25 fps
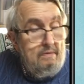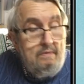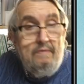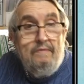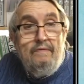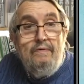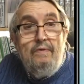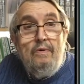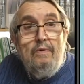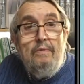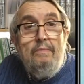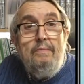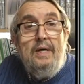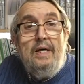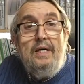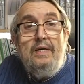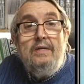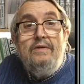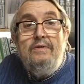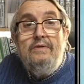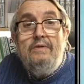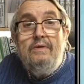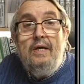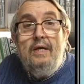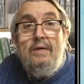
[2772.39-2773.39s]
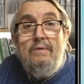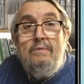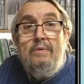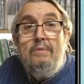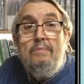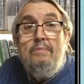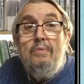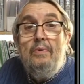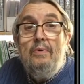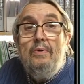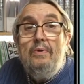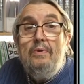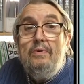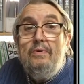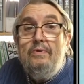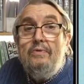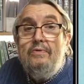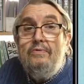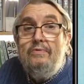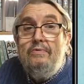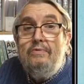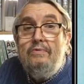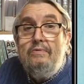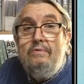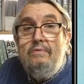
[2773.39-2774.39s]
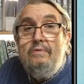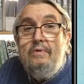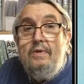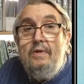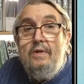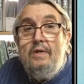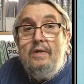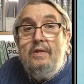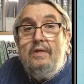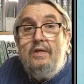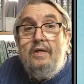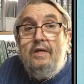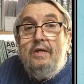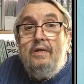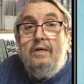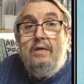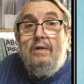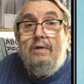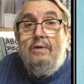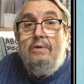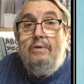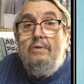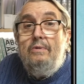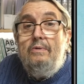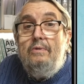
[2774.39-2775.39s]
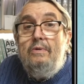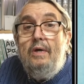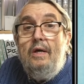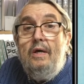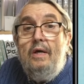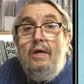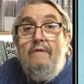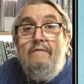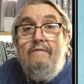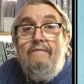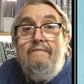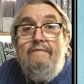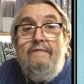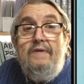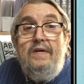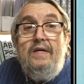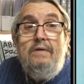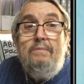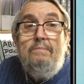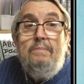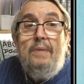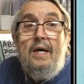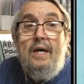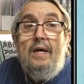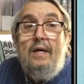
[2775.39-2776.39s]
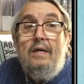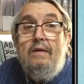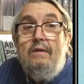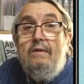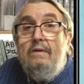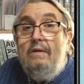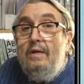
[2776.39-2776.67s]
format their reports and include feedback